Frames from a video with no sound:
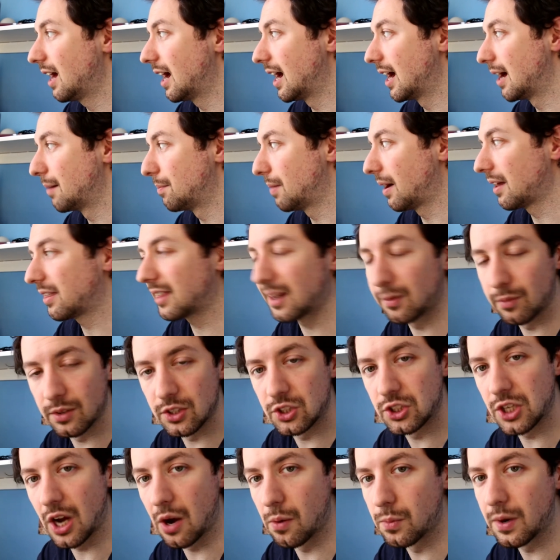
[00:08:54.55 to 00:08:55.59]
But I think
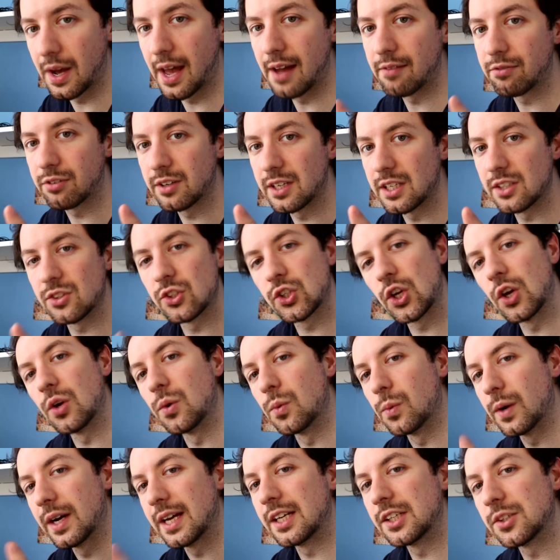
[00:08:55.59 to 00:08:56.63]
with Joe, every 2
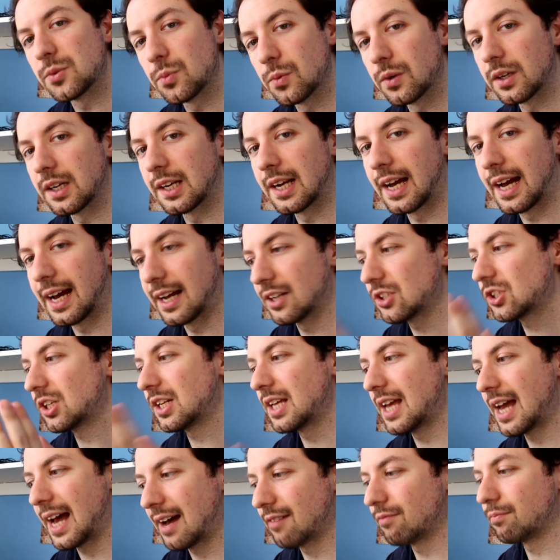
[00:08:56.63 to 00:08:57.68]
weeks we're going to
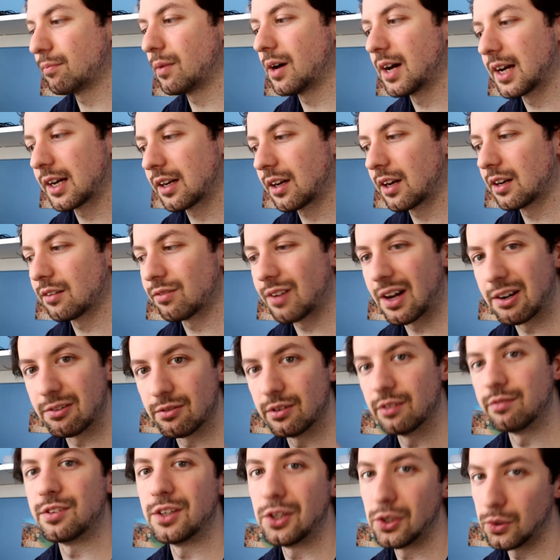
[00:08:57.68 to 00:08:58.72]
actually have my kind of like
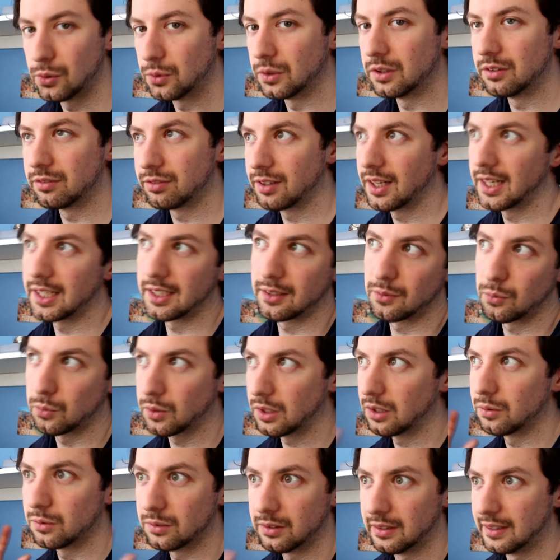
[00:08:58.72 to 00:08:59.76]
review of like,
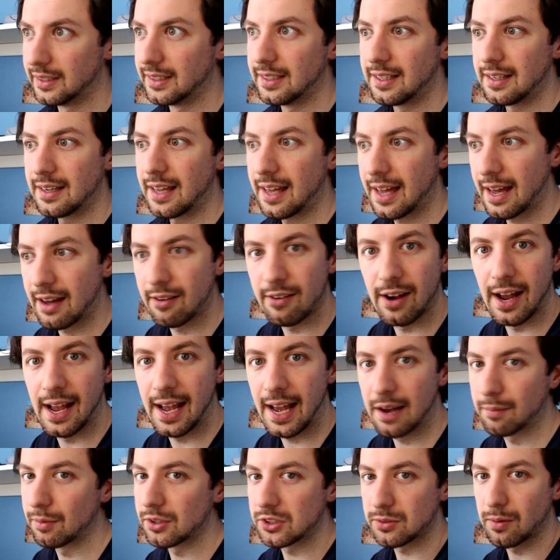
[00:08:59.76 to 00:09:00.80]
well, right,
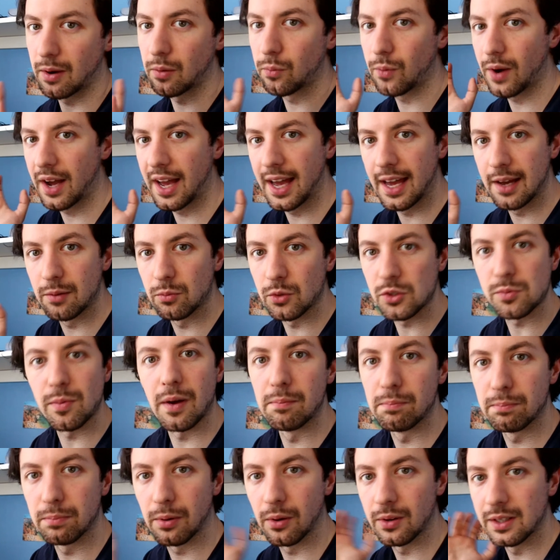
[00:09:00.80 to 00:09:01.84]
how much am I weighing? What's my
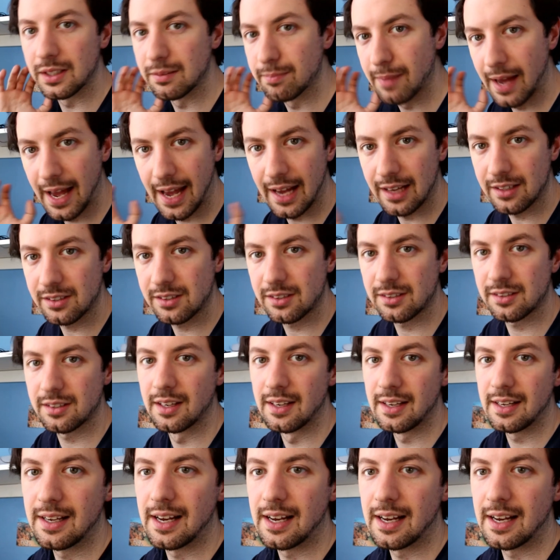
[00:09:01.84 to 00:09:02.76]
body mass?